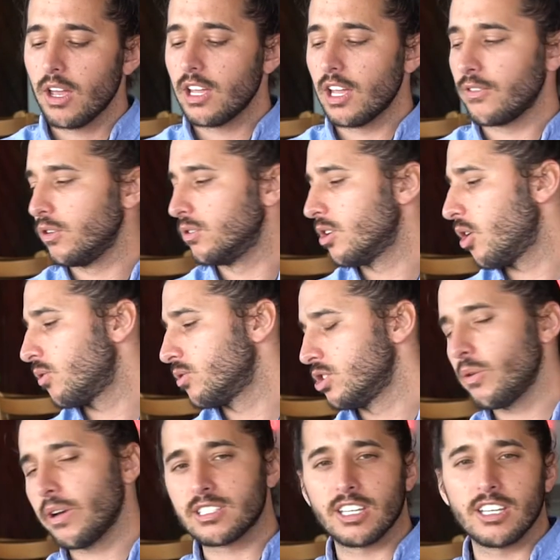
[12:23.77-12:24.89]
If you know
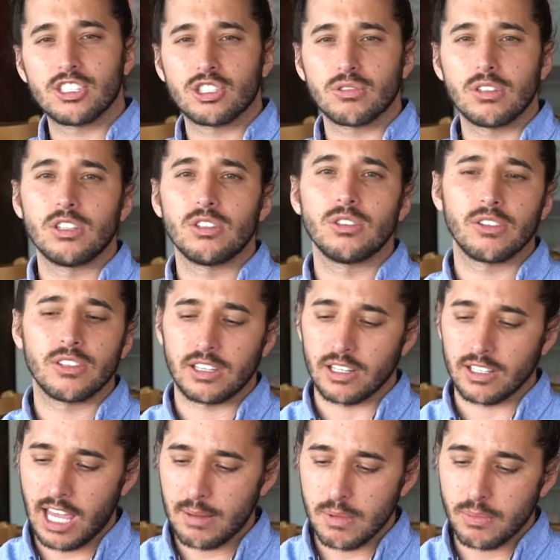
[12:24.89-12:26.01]
U.S. history, you know that there
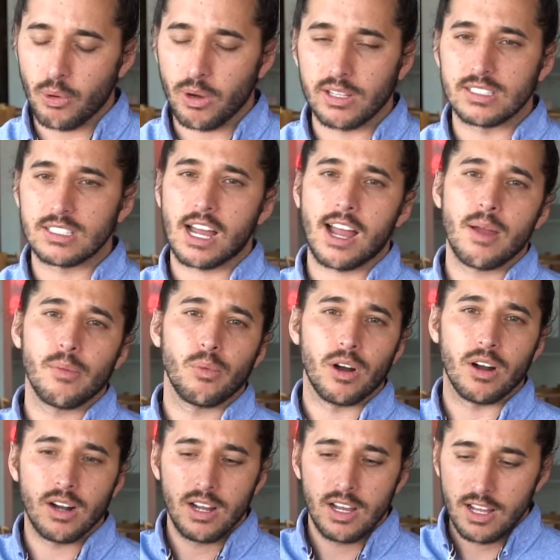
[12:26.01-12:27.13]
came a point in time
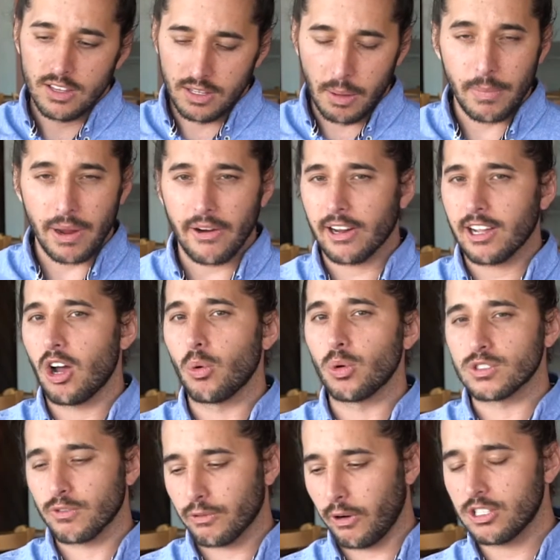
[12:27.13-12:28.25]
where America was
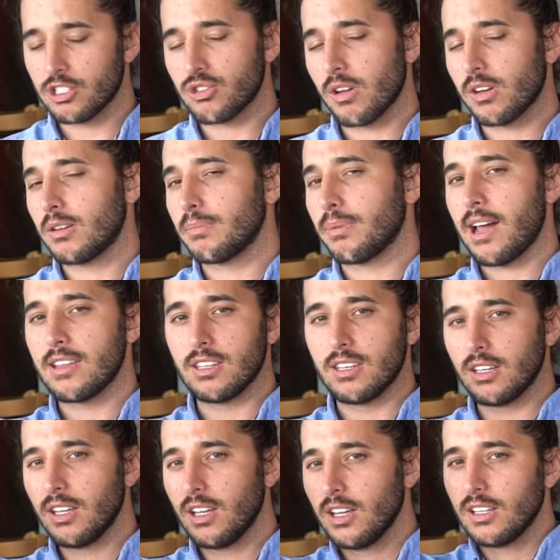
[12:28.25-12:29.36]
frustrated by the
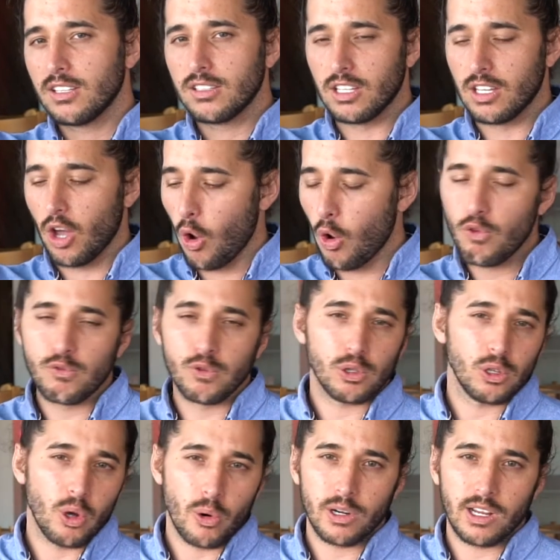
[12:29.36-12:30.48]

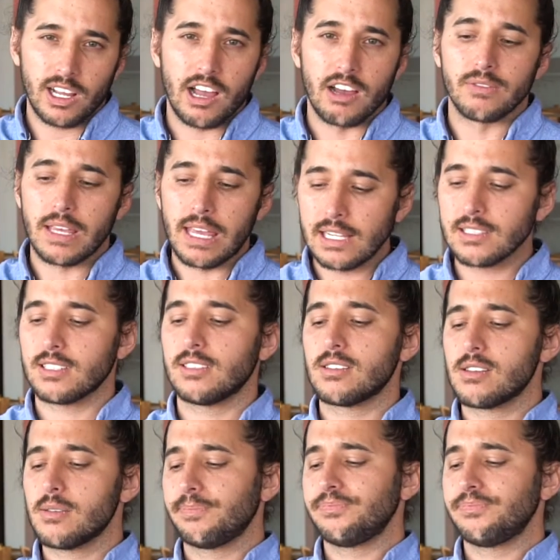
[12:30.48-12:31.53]
overlording of England,